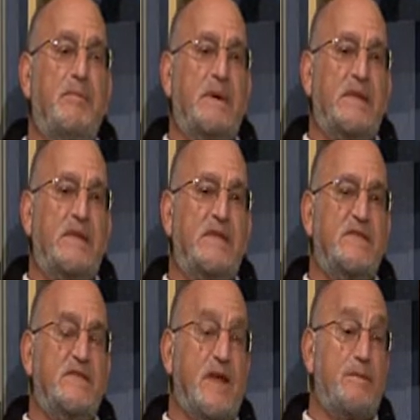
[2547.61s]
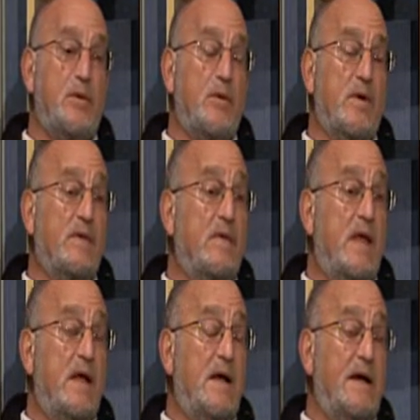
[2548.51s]
but this is something where
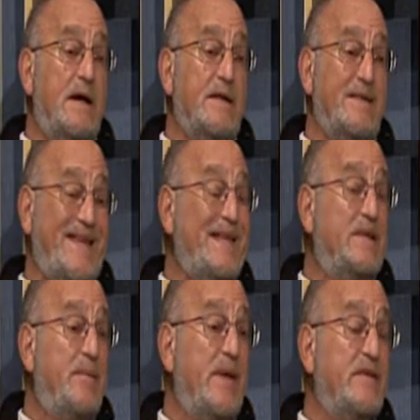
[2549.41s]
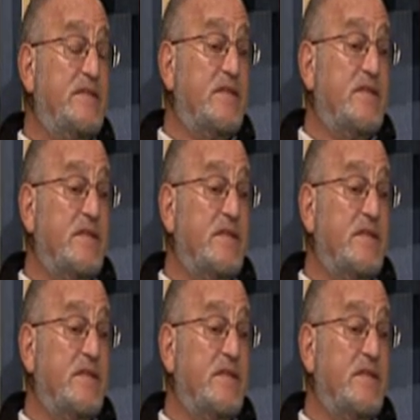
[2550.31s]
on a daily basis,